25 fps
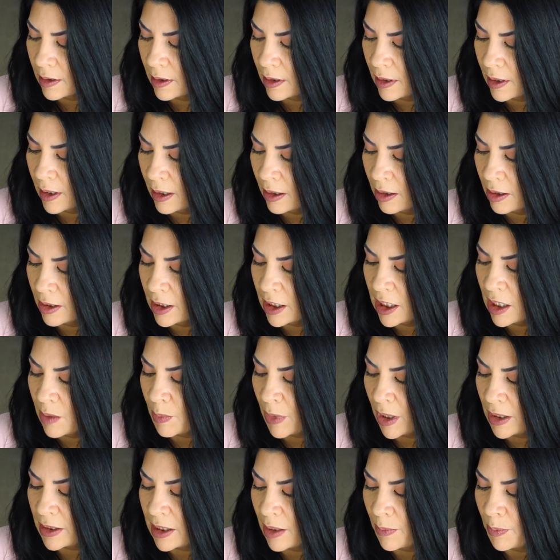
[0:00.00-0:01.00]
I'm gonna keep
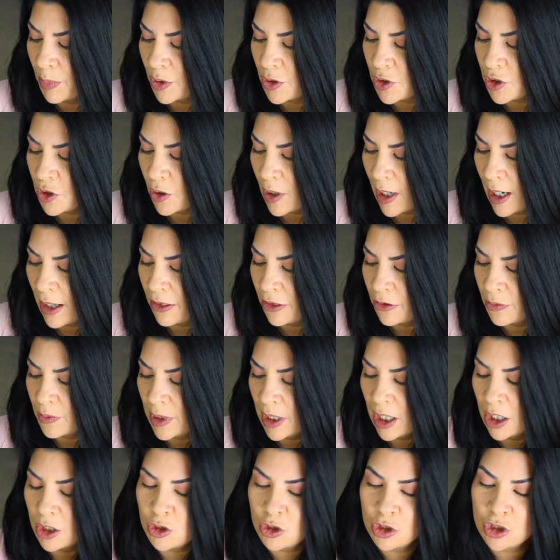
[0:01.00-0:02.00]
my temperature at
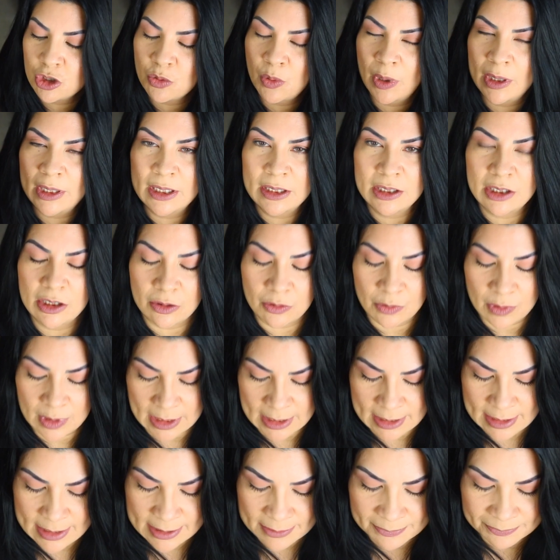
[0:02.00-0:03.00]
320
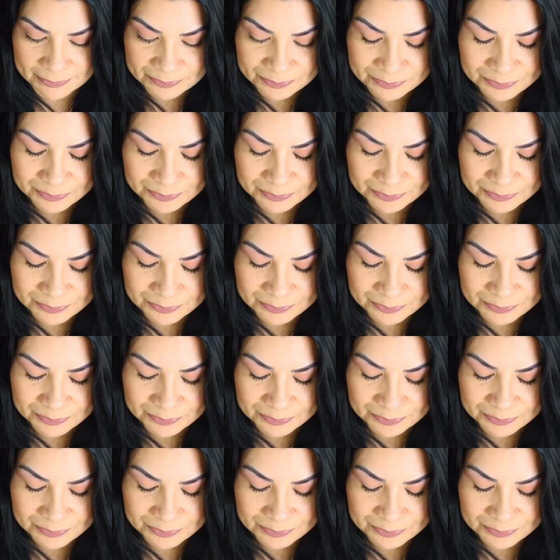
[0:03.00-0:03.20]
degrees.